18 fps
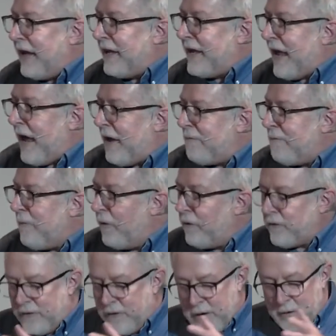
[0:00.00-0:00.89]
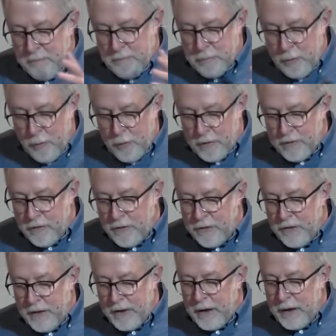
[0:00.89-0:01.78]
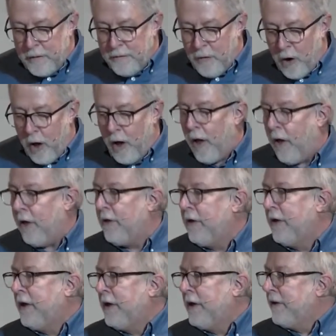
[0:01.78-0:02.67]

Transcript: and yet most important thing of all